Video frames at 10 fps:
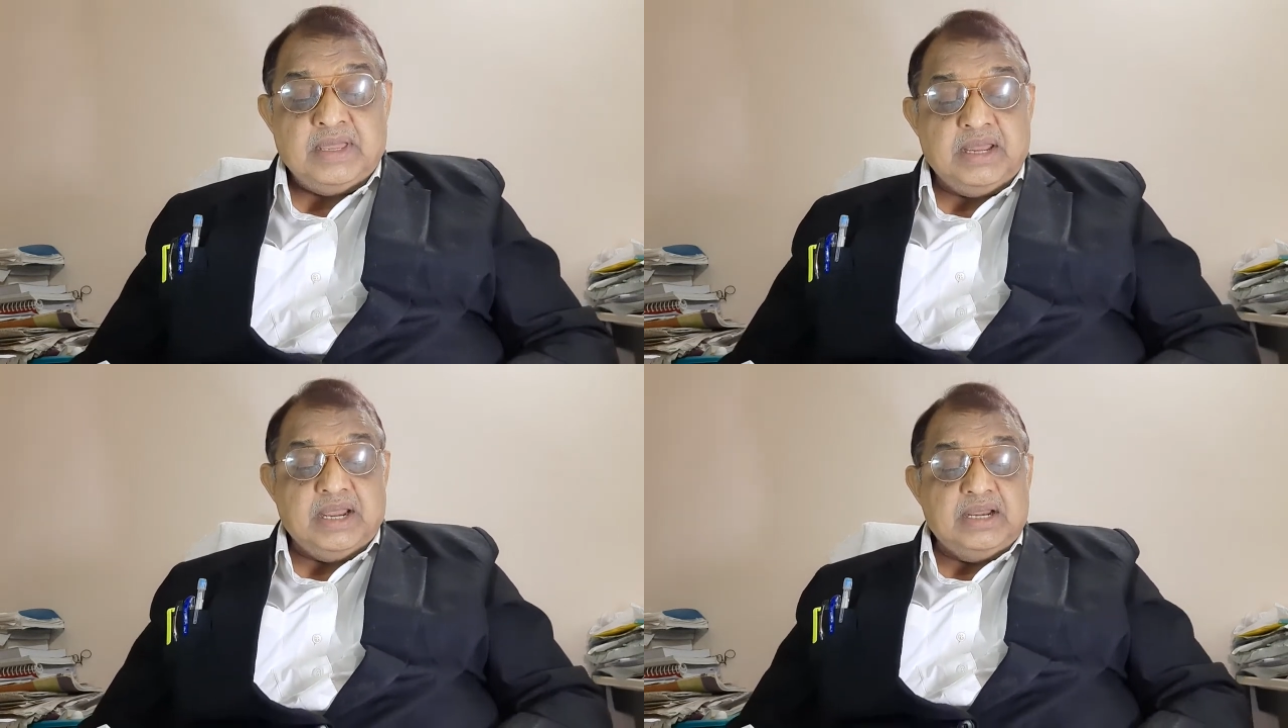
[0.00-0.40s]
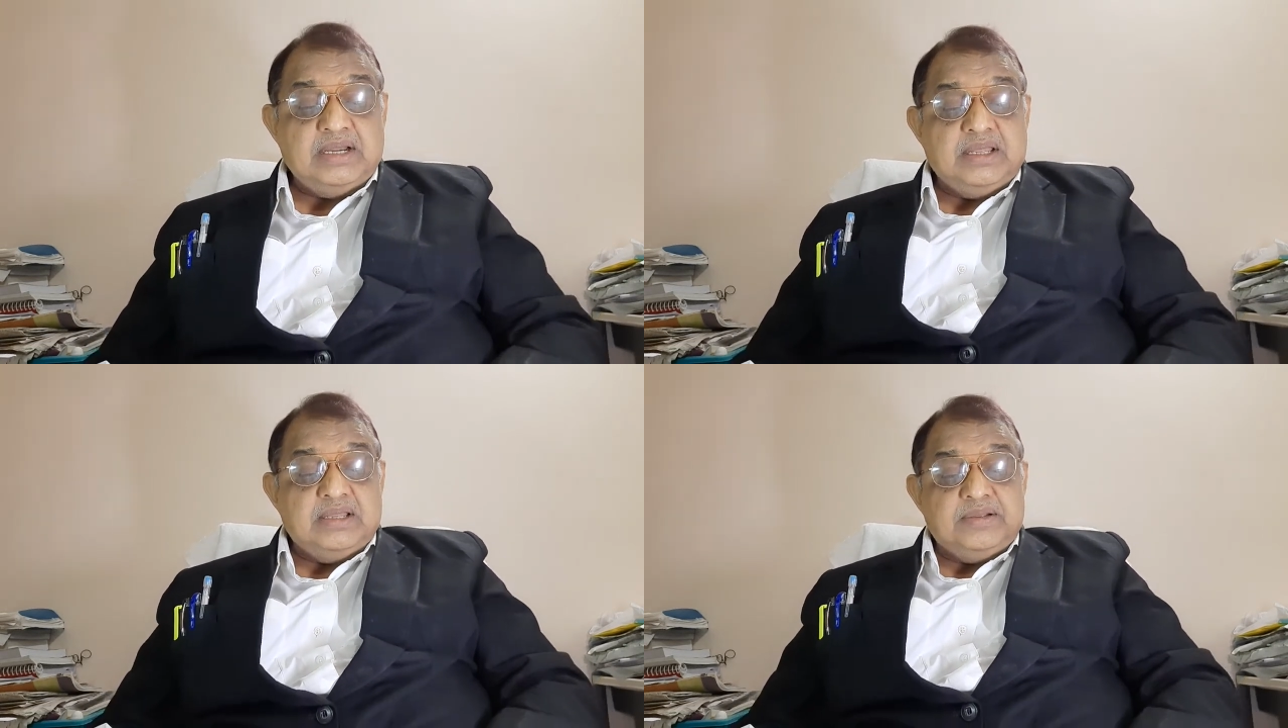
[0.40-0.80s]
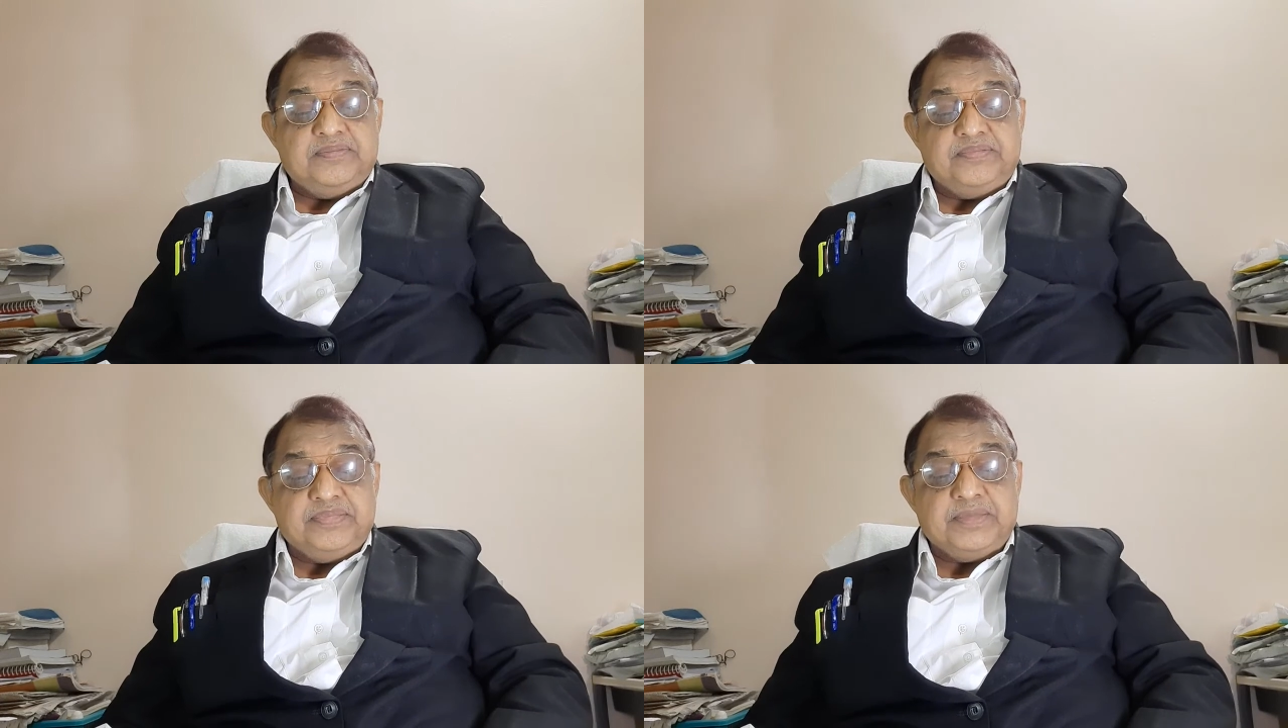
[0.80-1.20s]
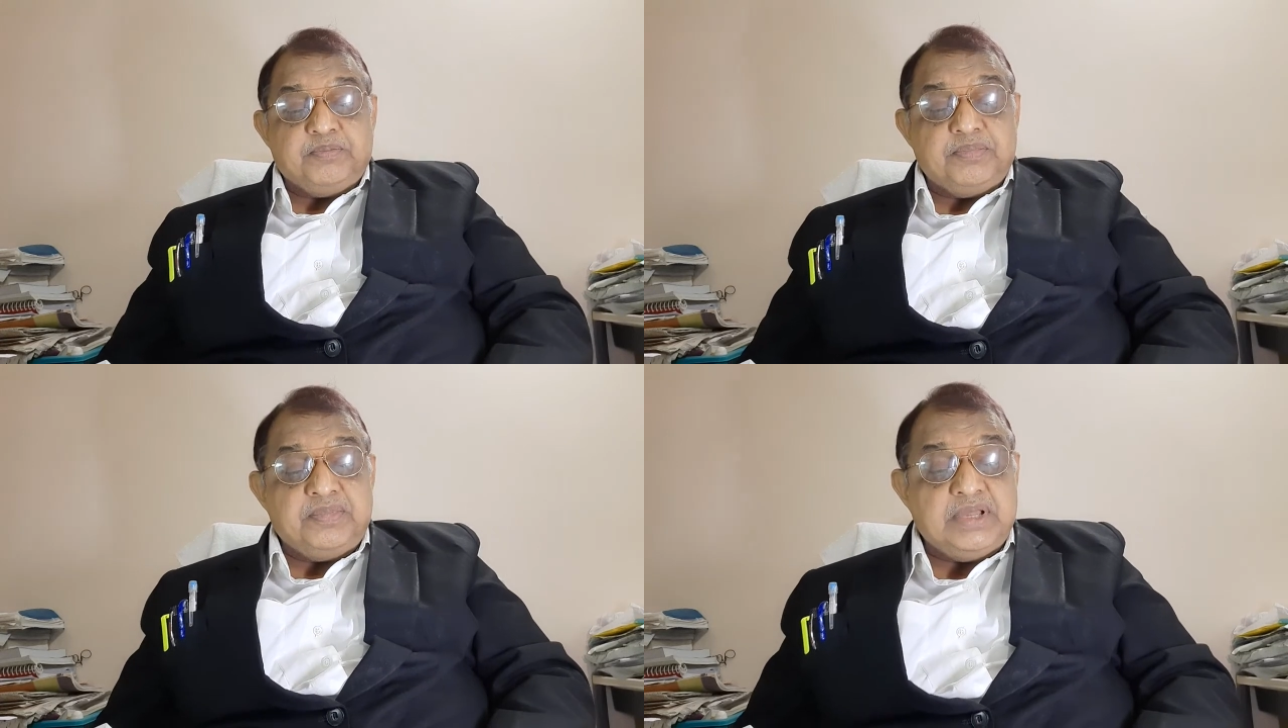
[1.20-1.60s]
And
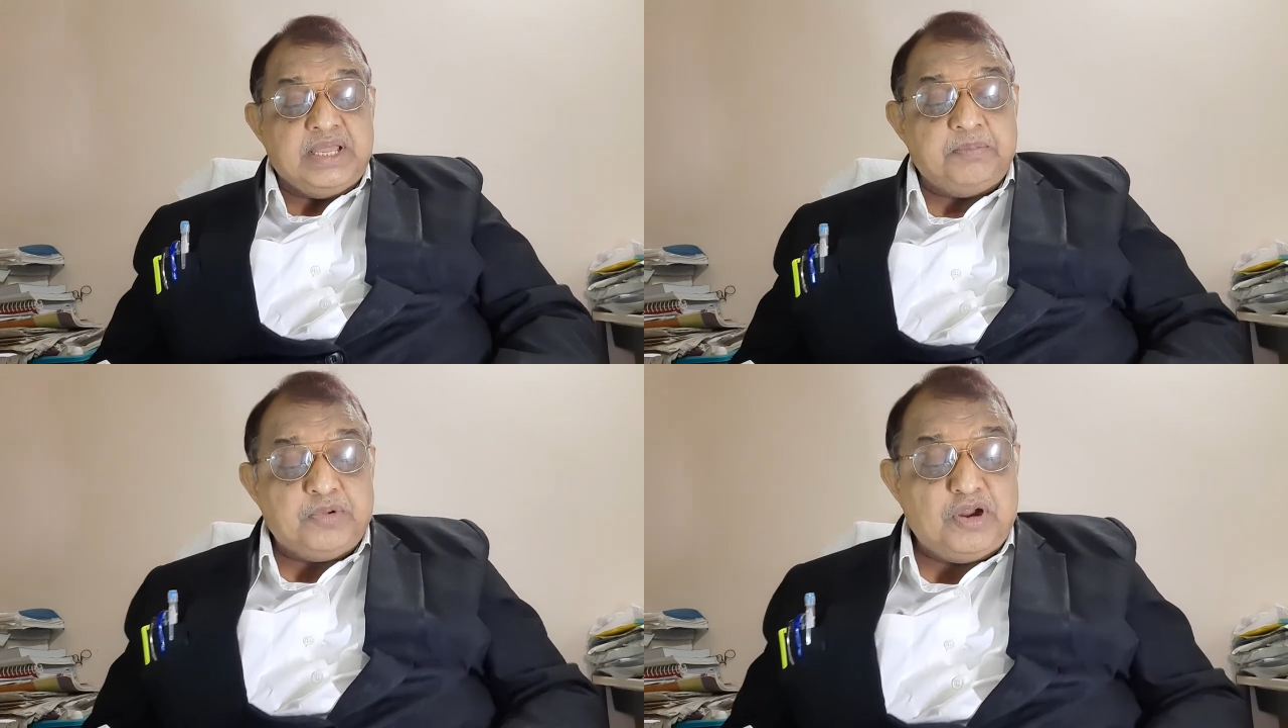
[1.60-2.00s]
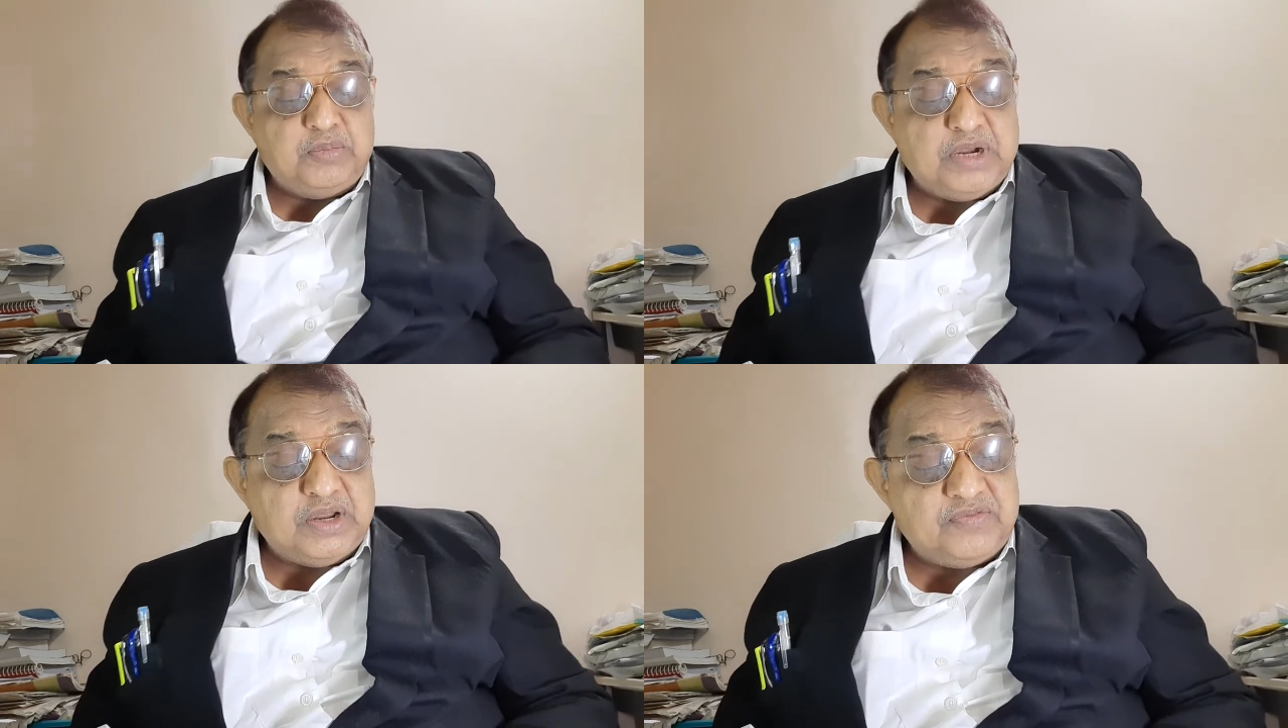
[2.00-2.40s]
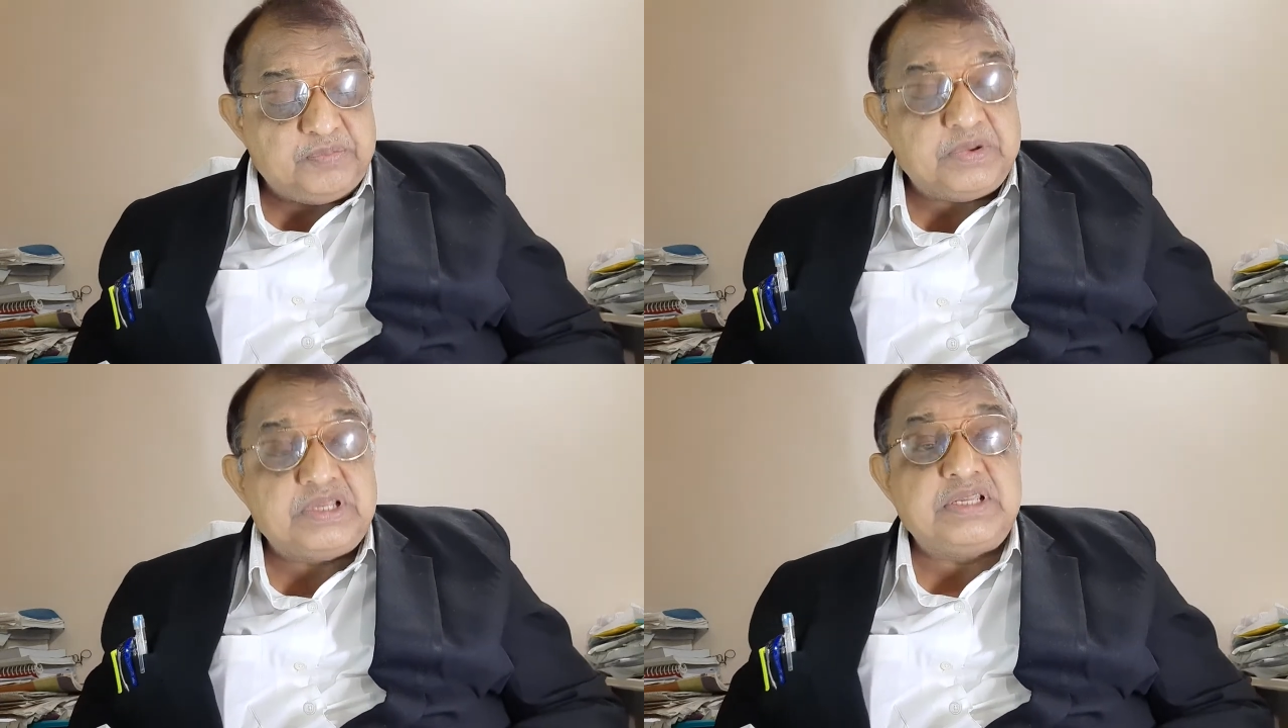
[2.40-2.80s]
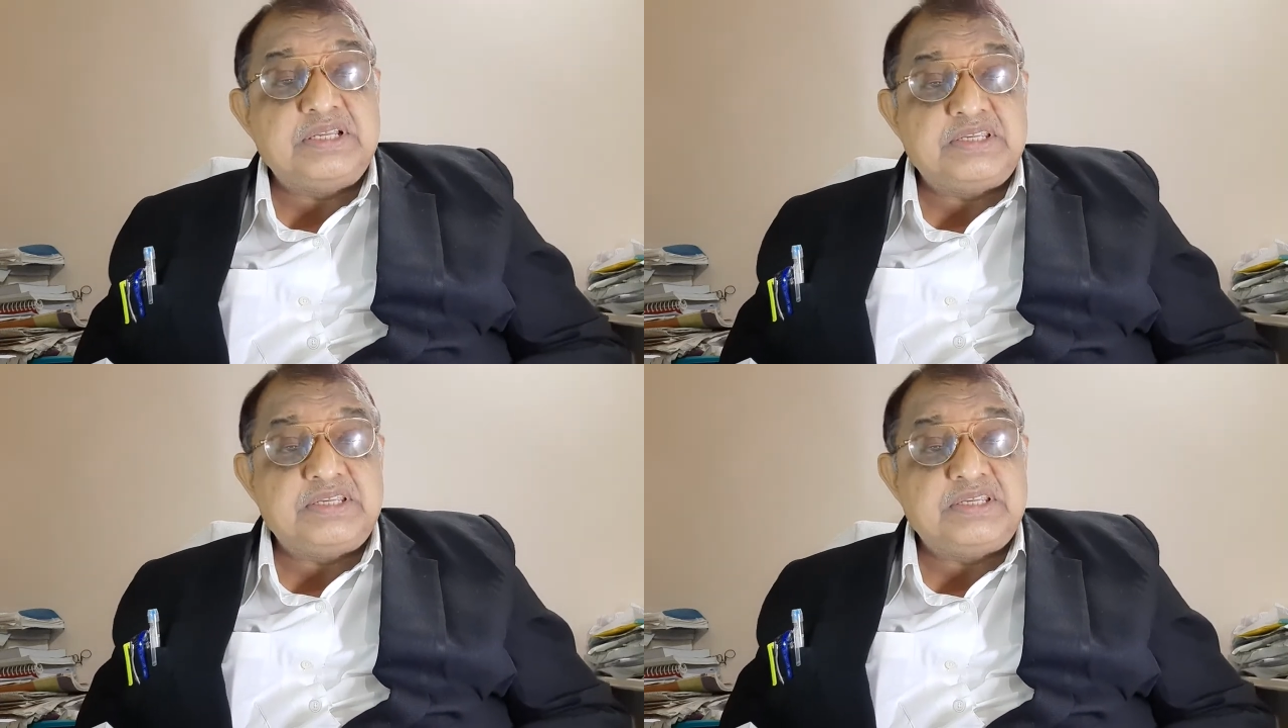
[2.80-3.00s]
appointment of a person,